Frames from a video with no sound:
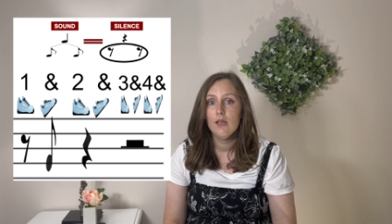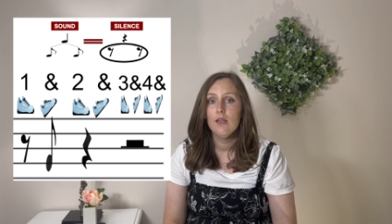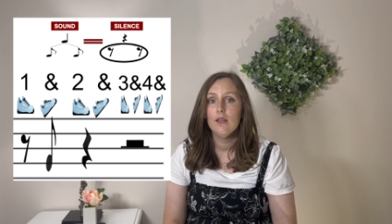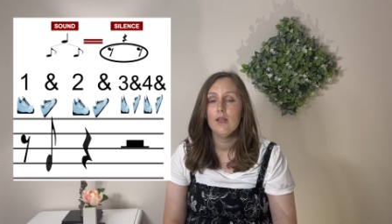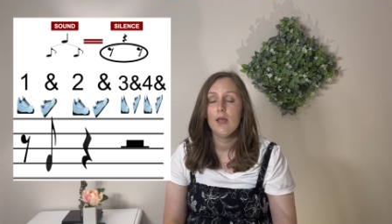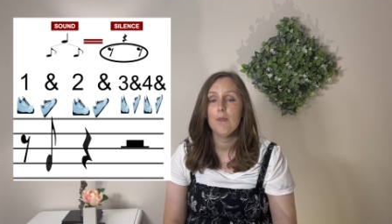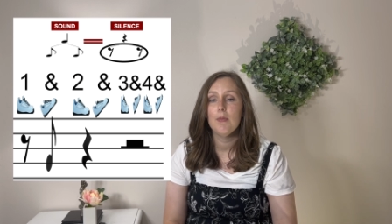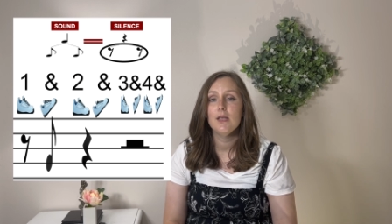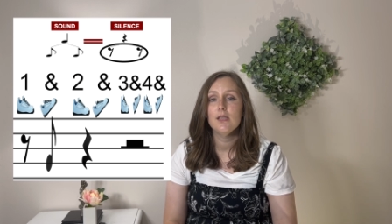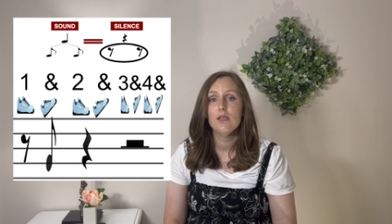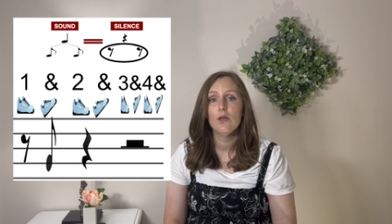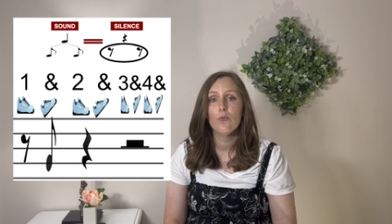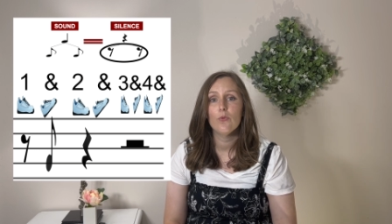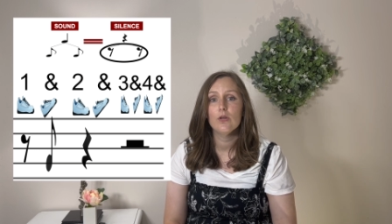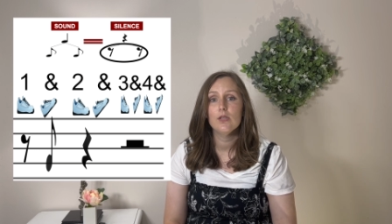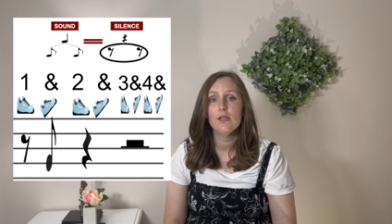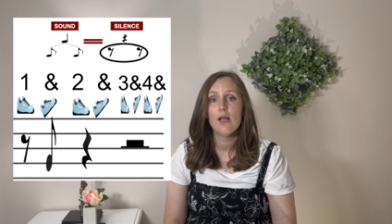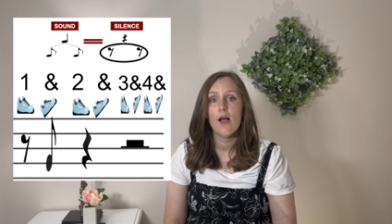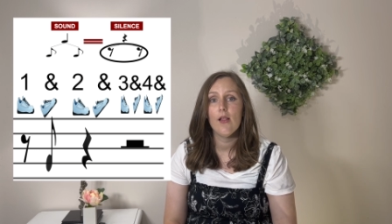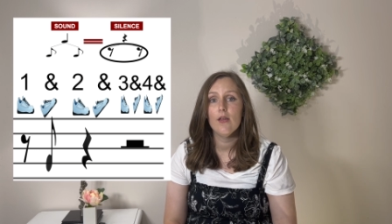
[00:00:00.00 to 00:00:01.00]
that means that we're
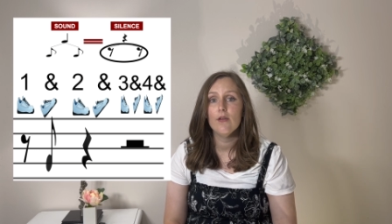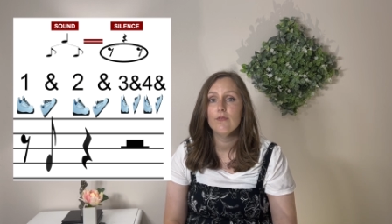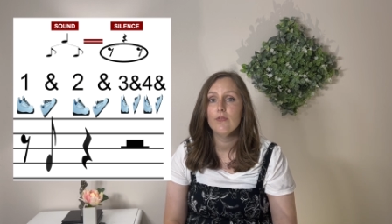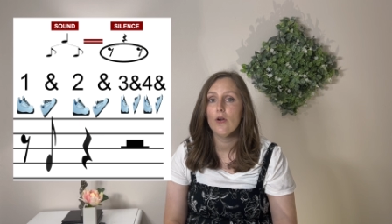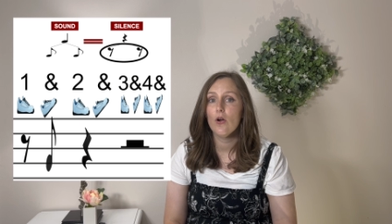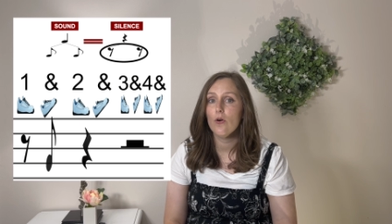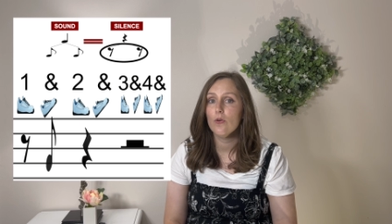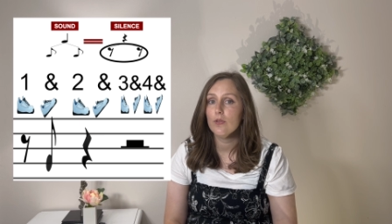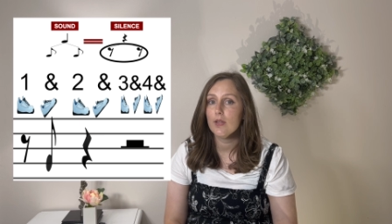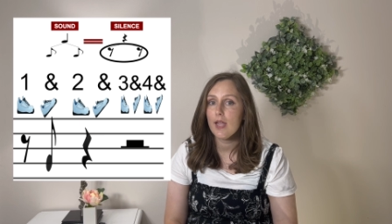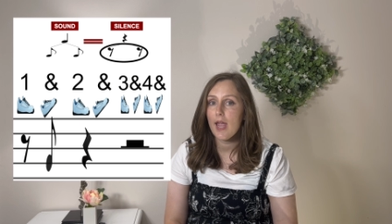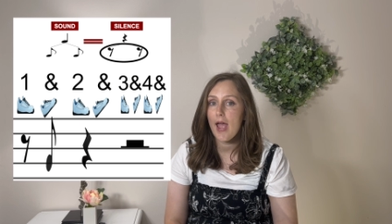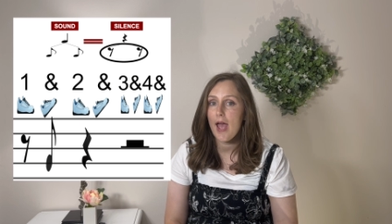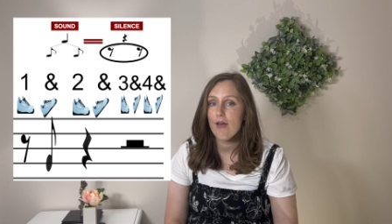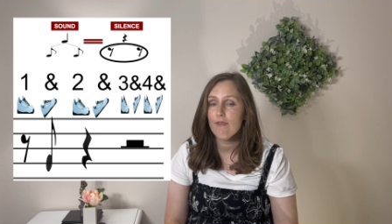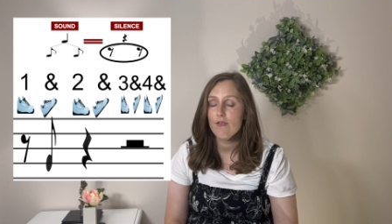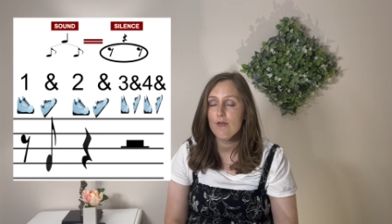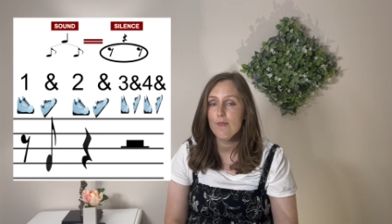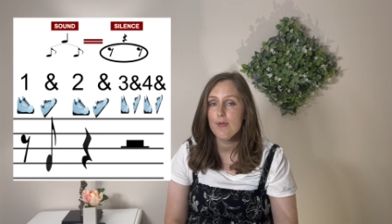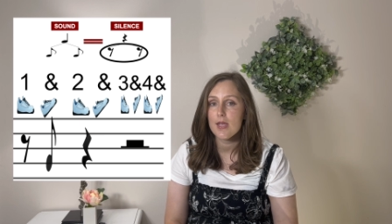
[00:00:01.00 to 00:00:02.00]
silent for only
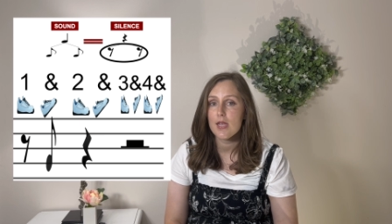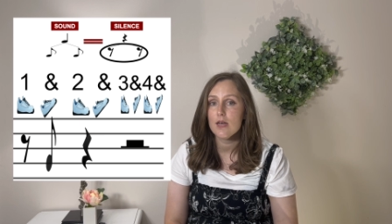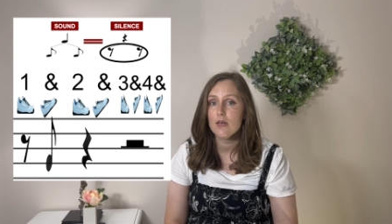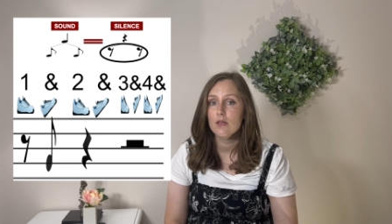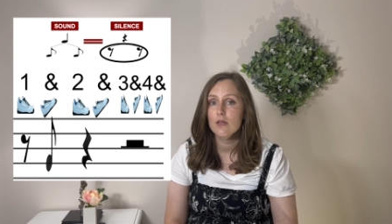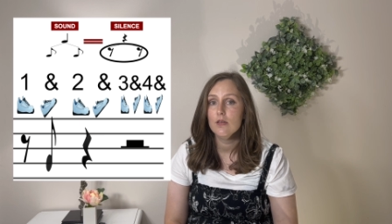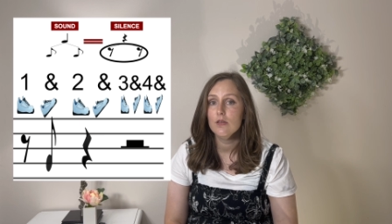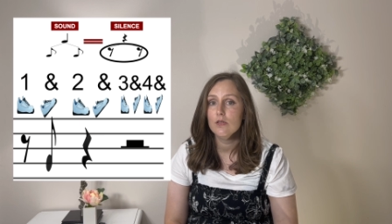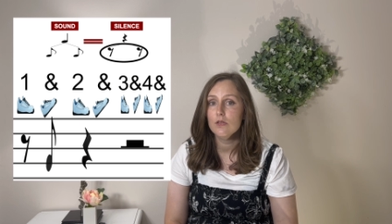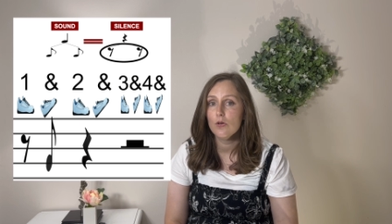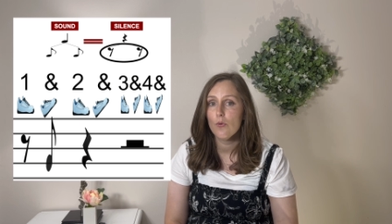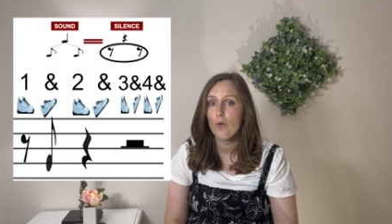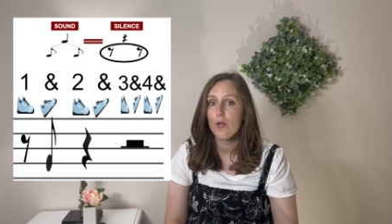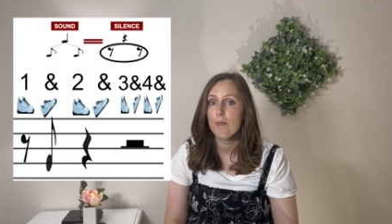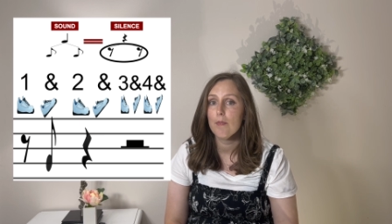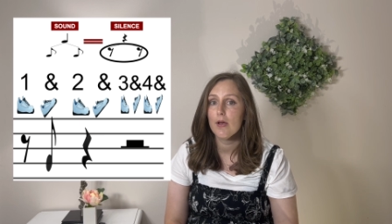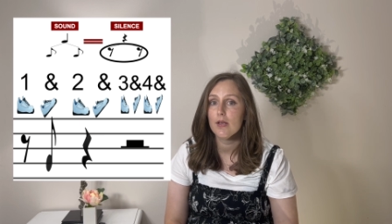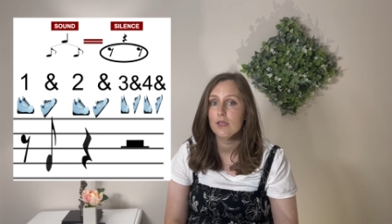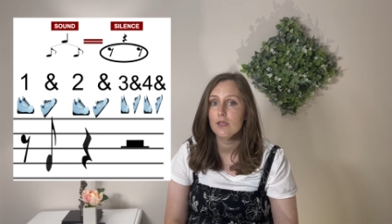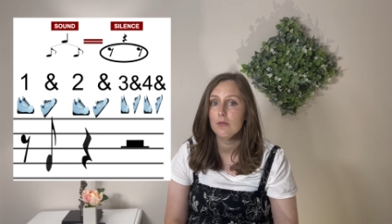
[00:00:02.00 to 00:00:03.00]
half a beat, so we
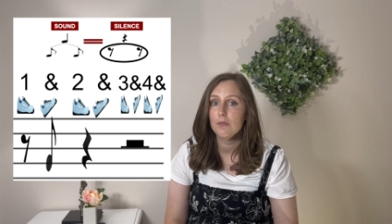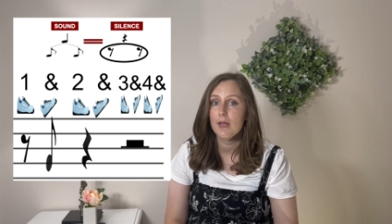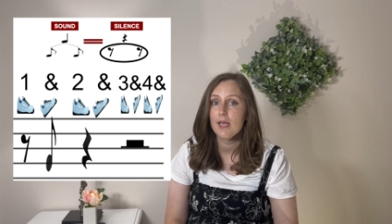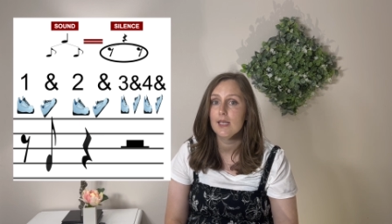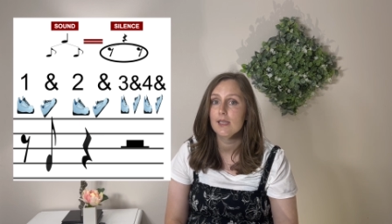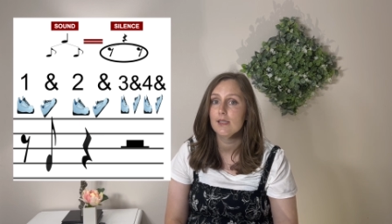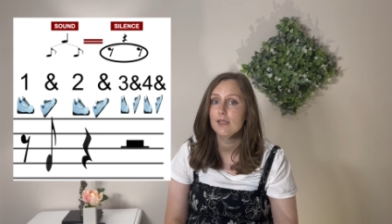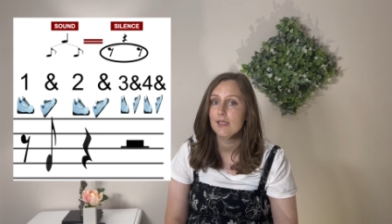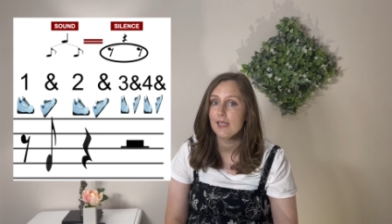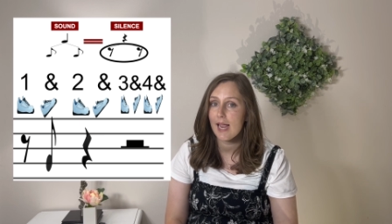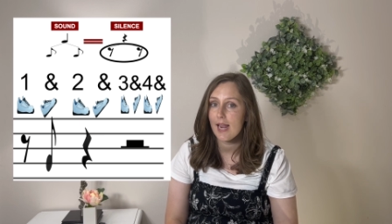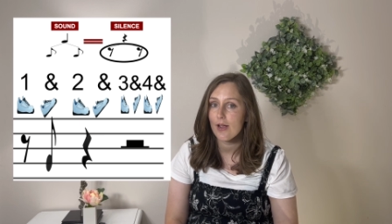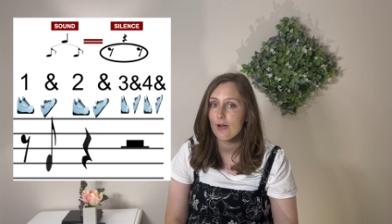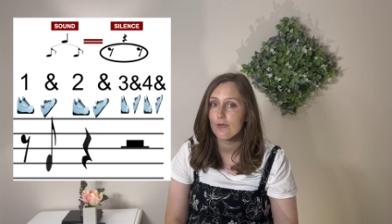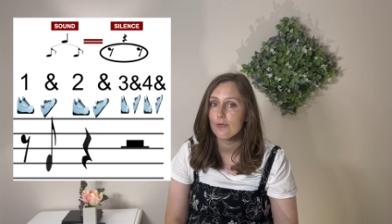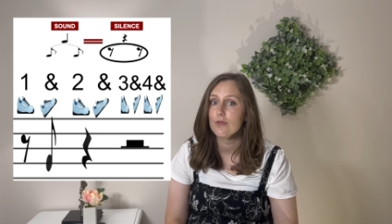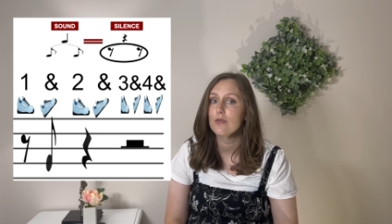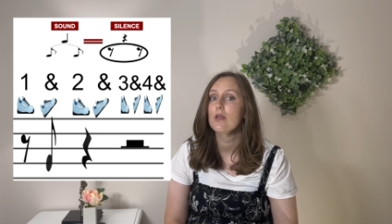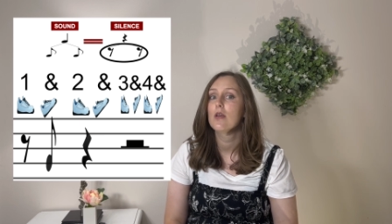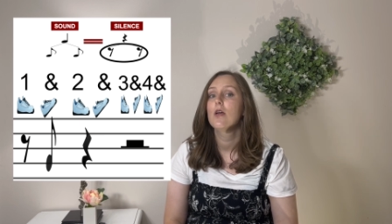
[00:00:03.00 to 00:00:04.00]
must make
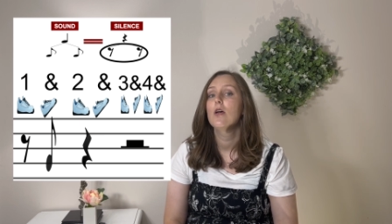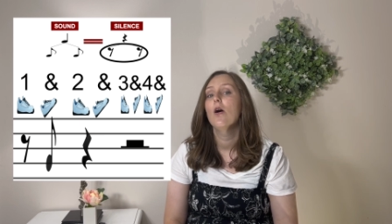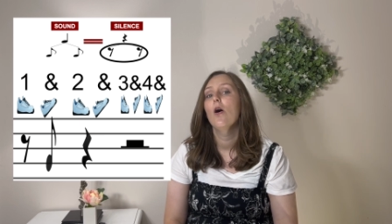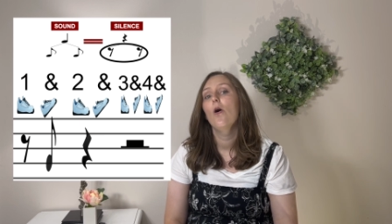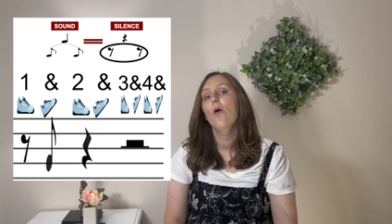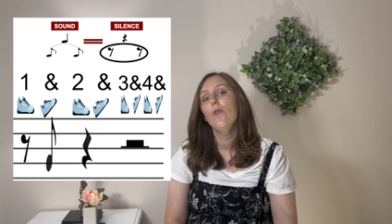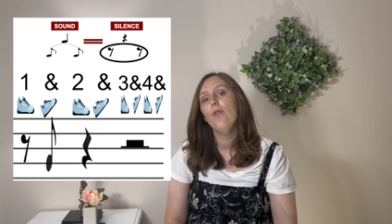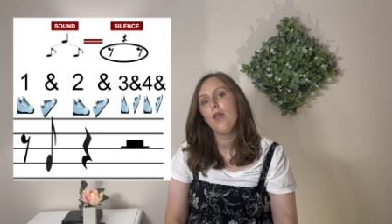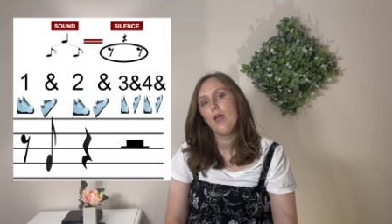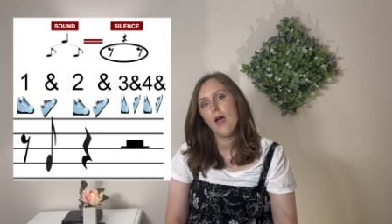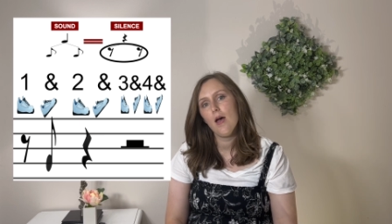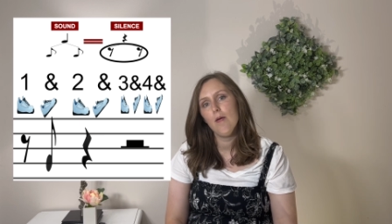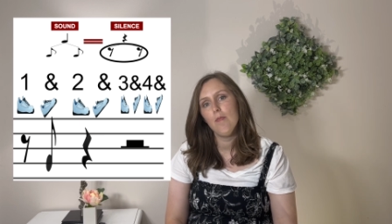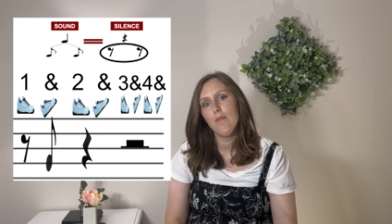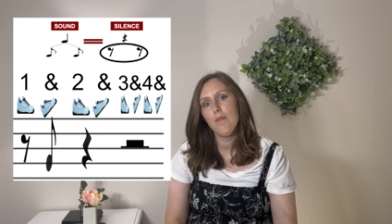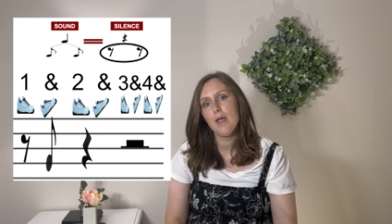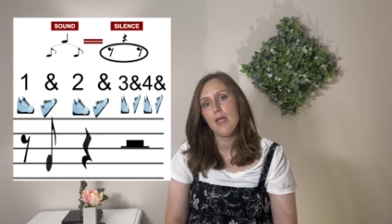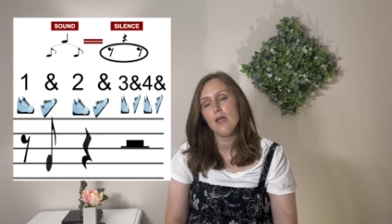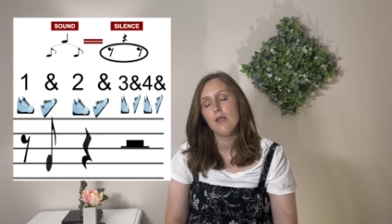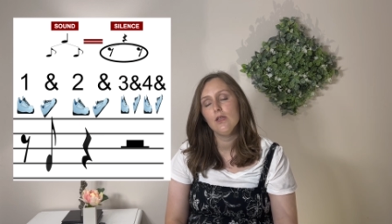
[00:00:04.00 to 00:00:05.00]
sound on the
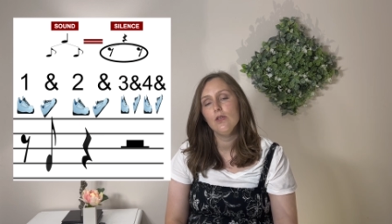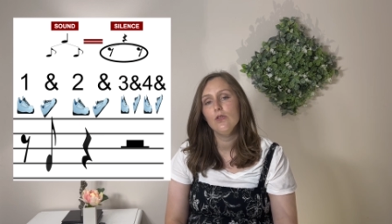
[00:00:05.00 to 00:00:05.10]
upbeat.